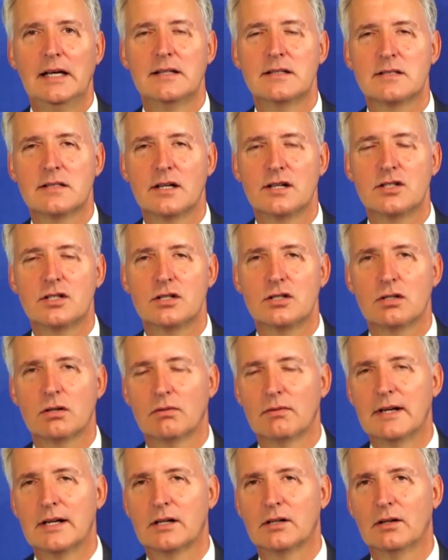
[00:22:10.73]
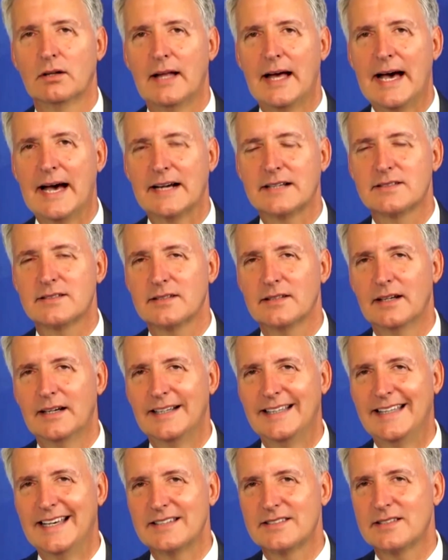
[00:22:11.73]
such tyrannical acts
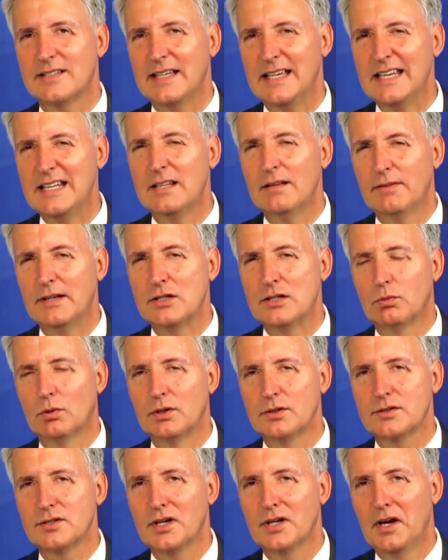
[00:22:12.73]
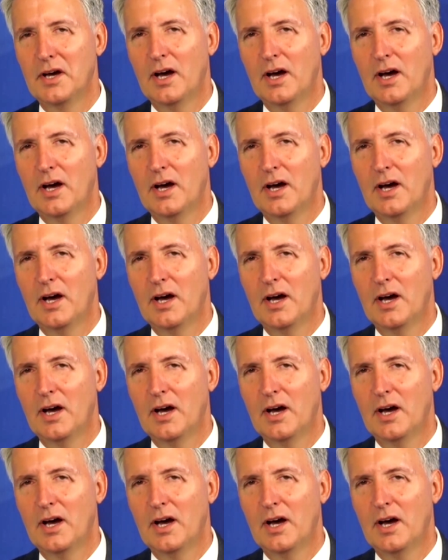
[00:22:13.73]
against individuals